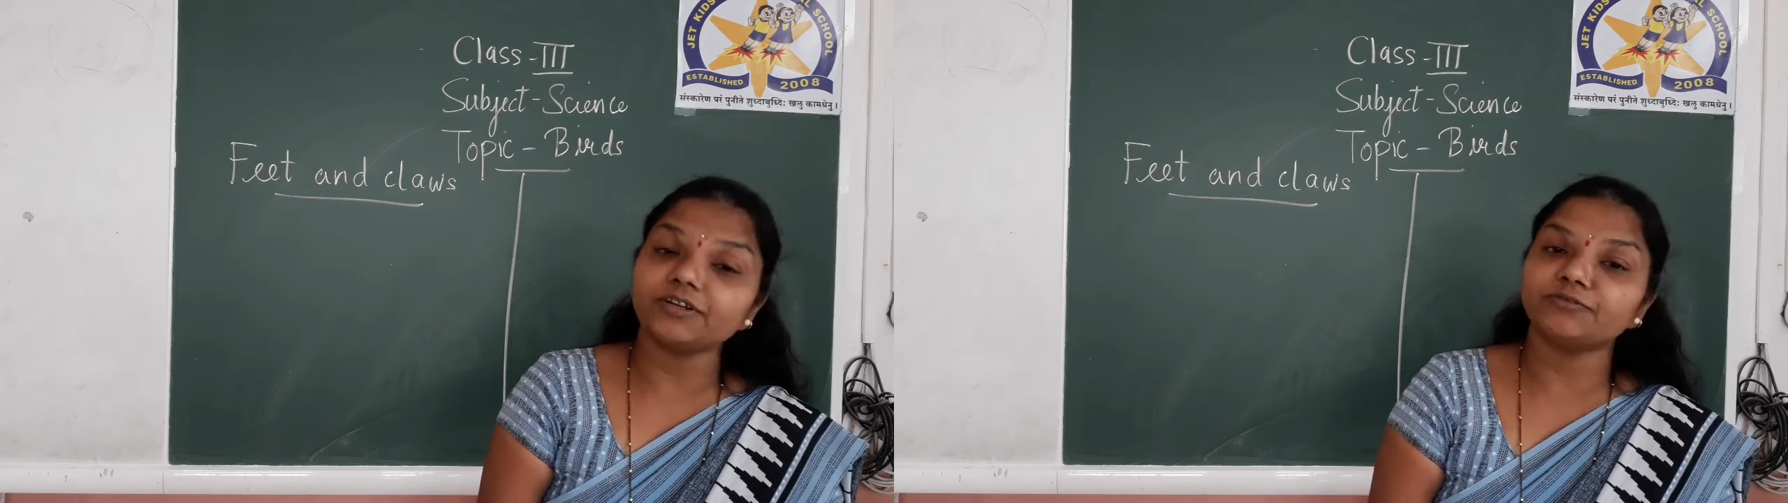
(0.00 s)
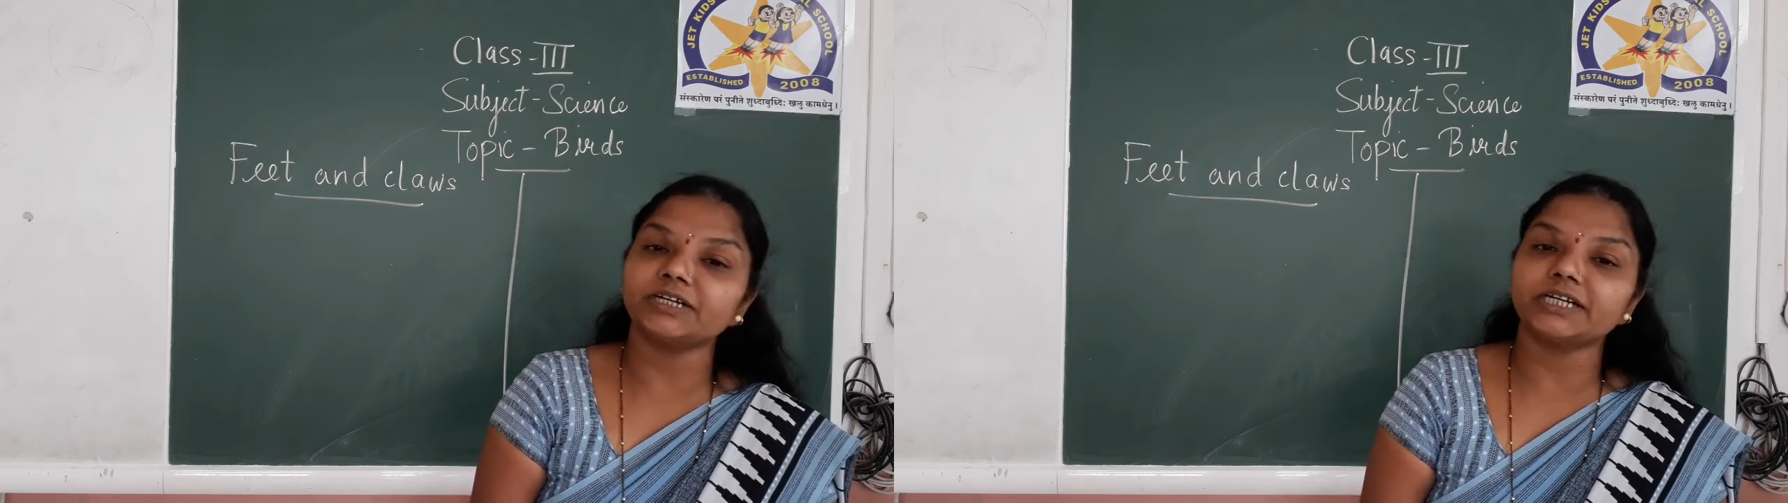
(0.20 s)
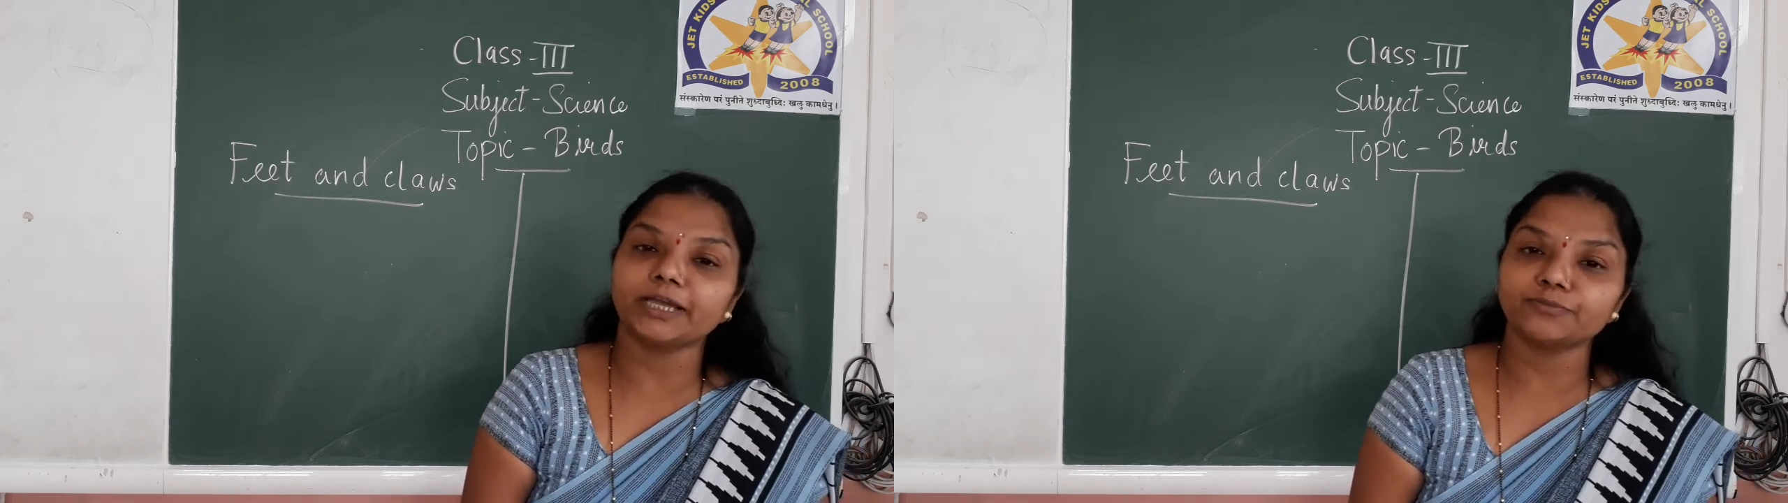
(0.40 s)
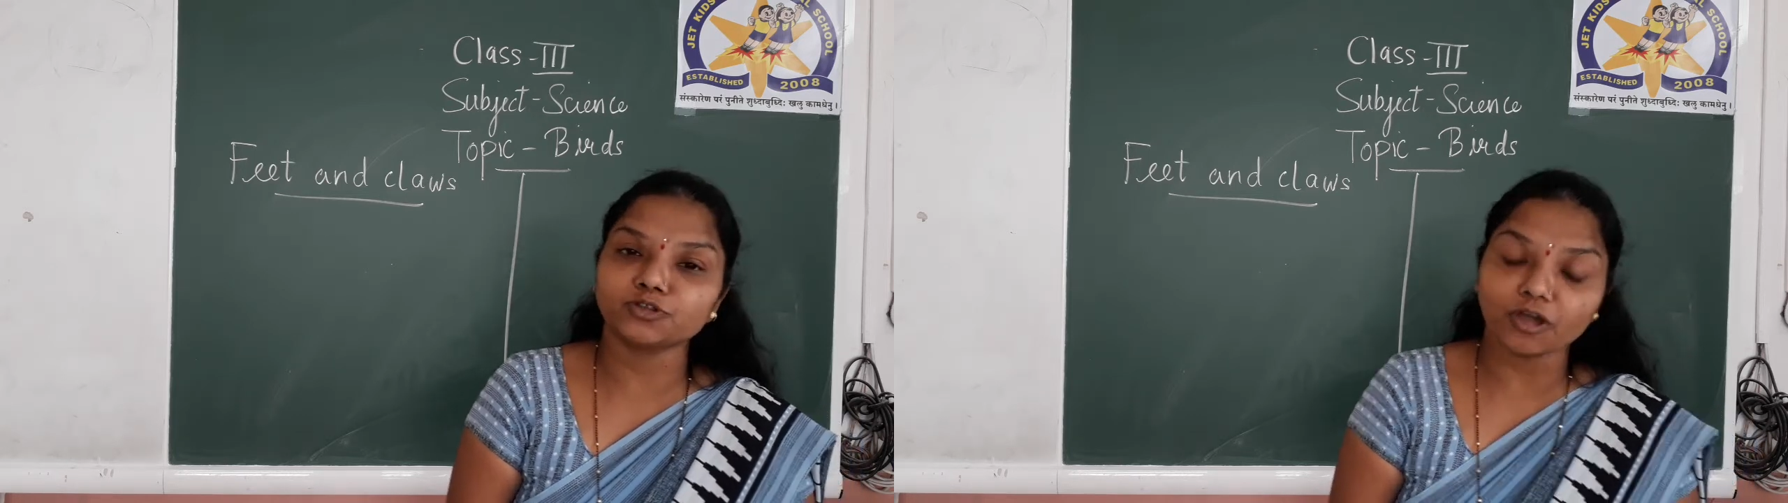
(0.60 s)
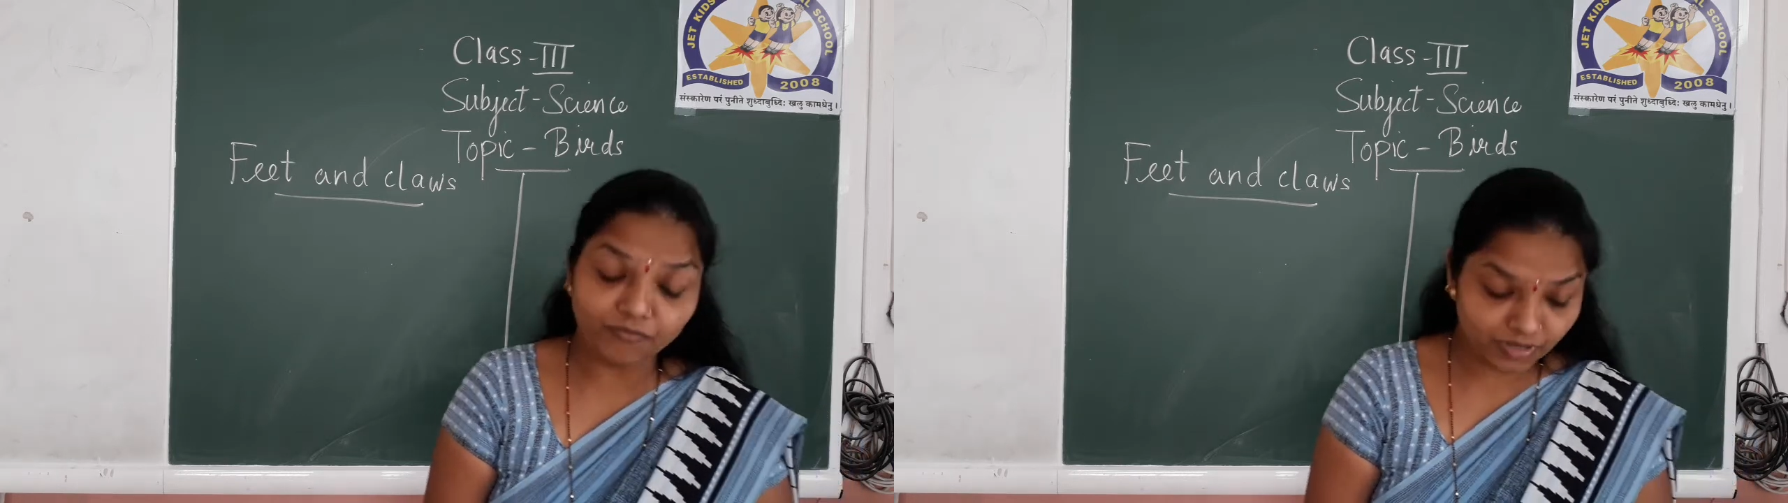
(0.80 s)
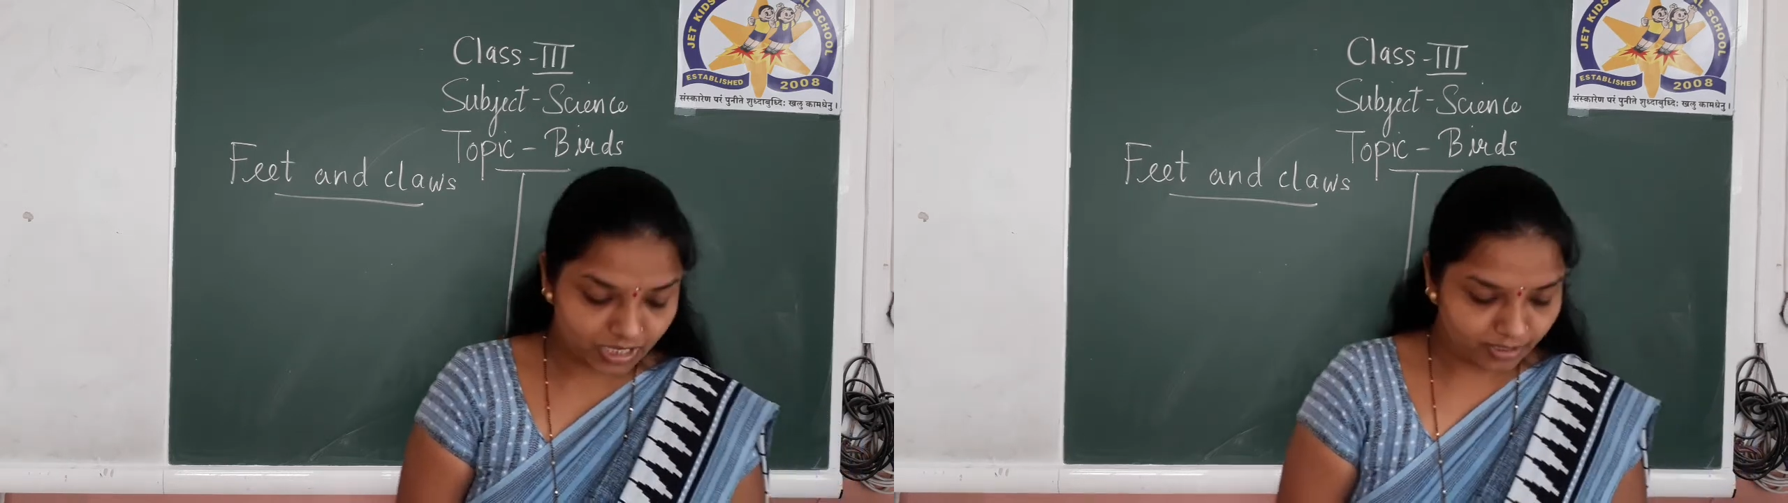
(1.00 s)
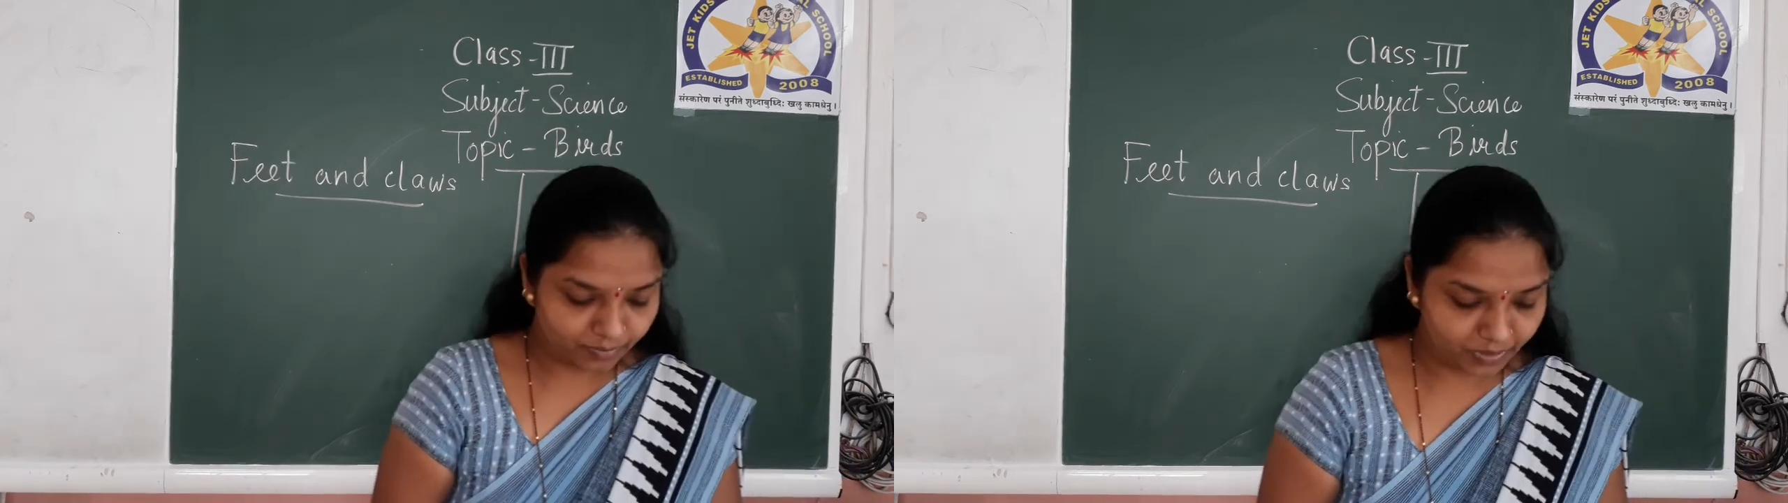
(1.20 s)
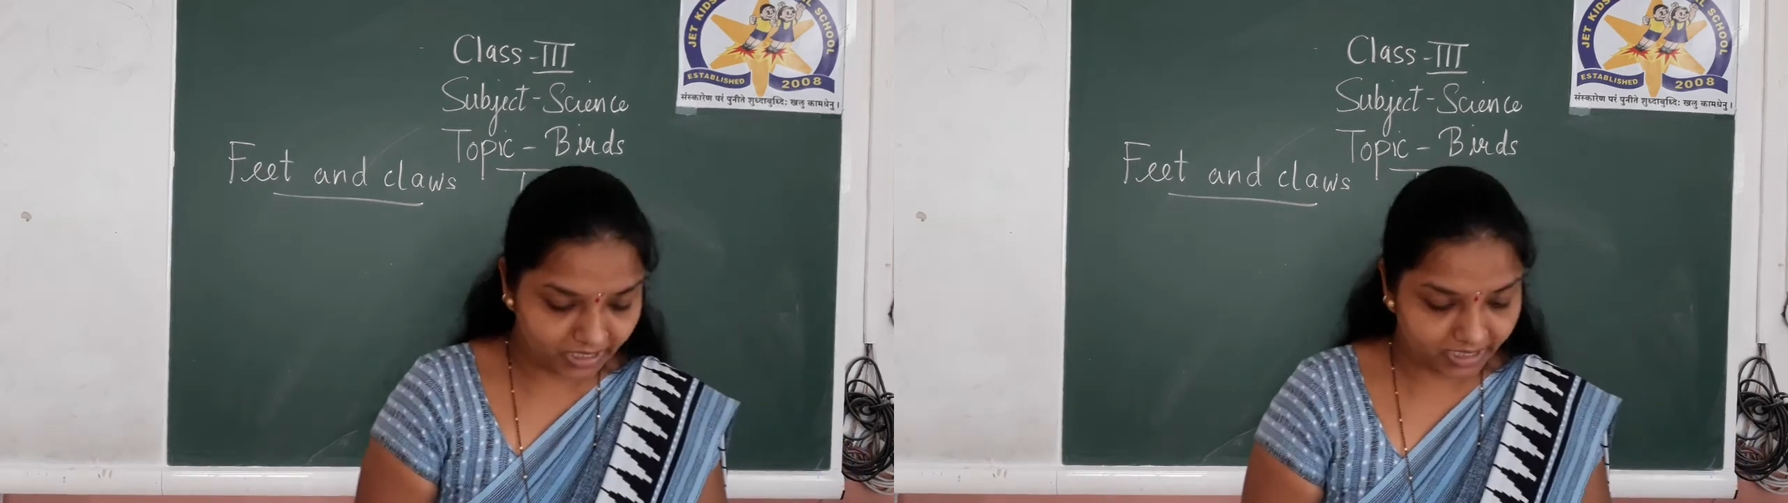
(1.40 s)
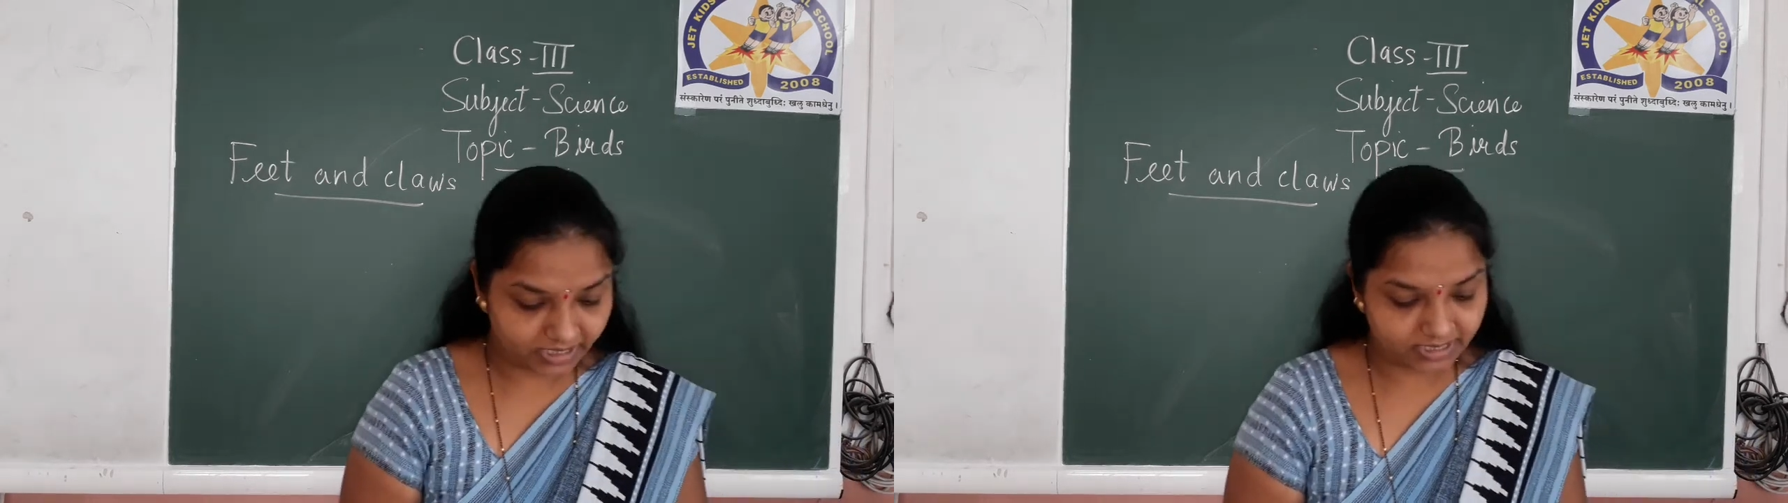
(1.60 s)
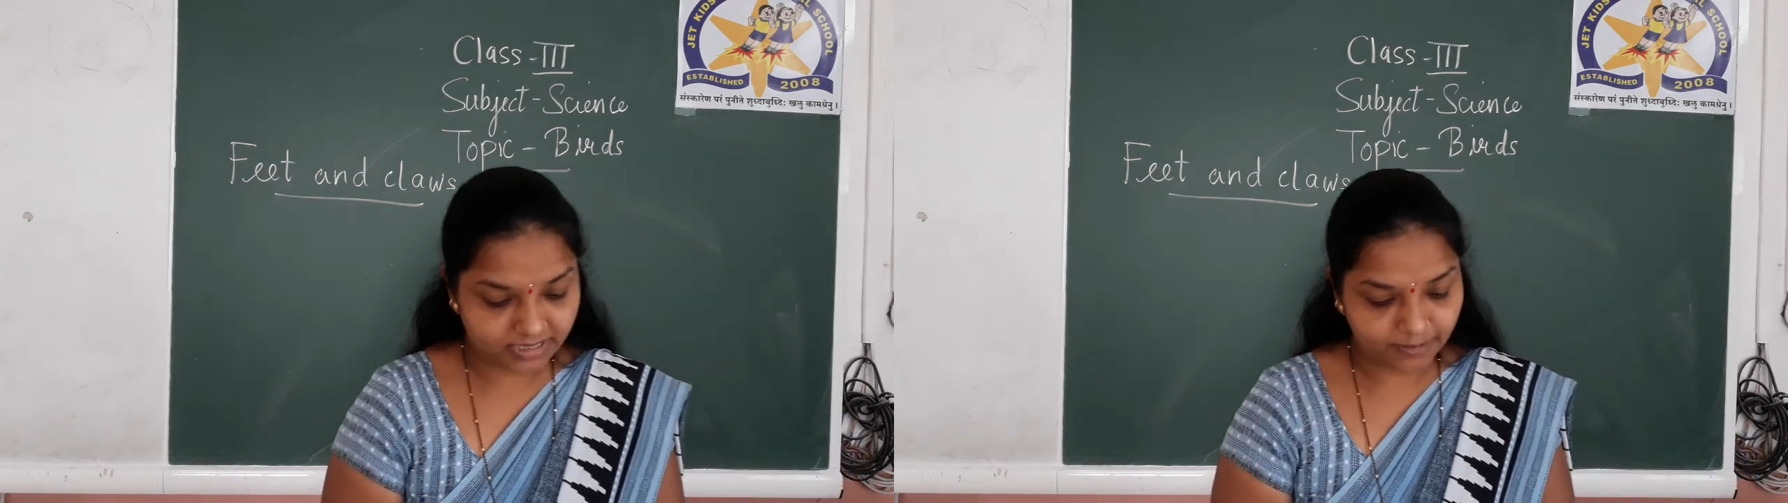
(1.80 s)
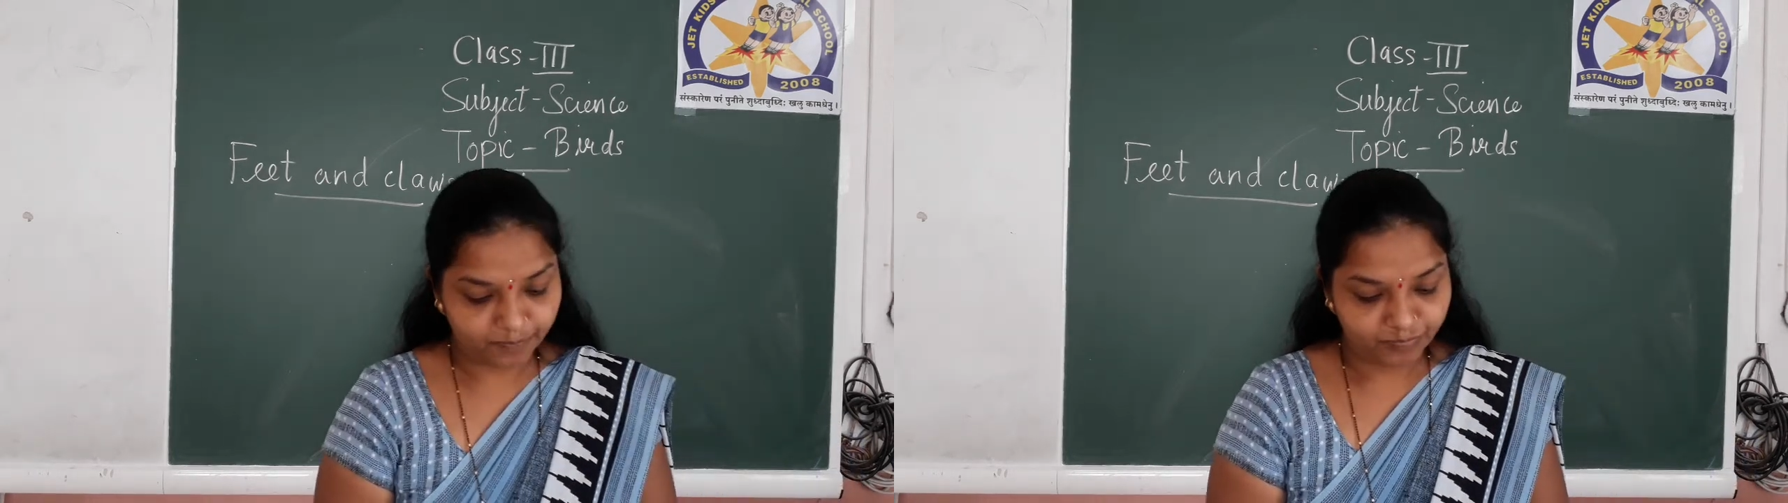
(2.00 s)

different types of beaks.